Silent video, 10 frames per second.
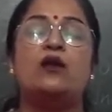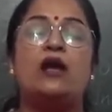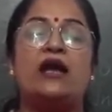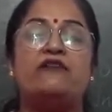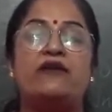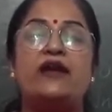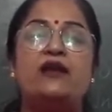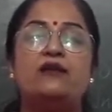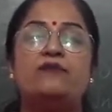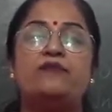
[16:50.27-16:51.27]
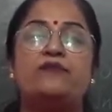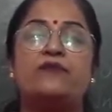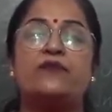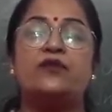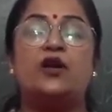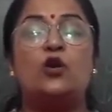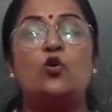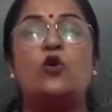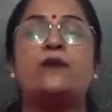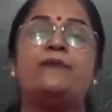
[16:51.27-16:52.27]
and where? The
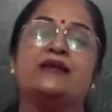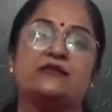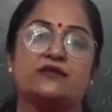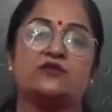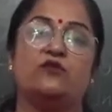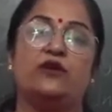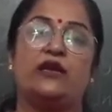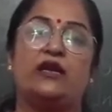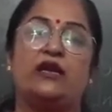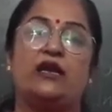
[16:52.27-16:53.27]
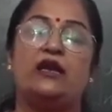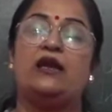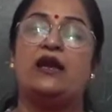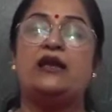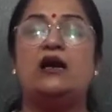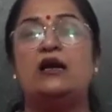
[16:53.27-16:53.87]
lower places only. In